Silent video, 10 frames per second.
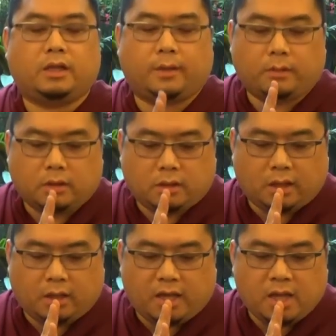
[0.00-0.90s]

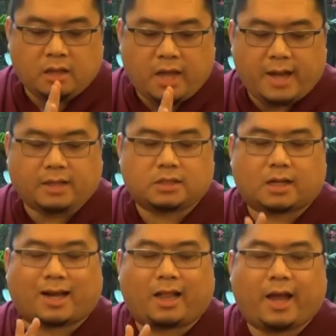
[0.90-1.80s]
the innate
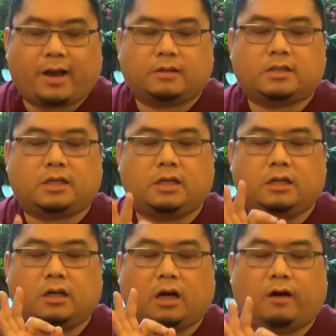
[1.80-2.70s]

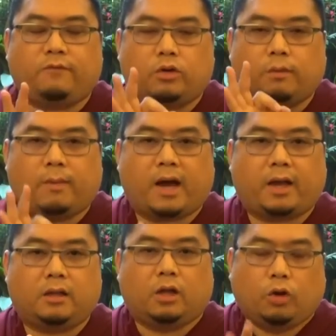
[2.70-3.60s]
clarity of your
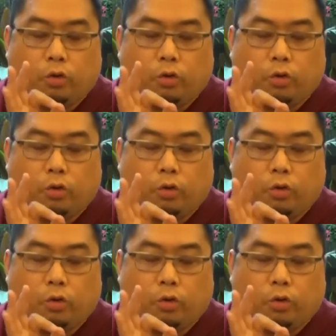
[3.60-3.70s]
mind,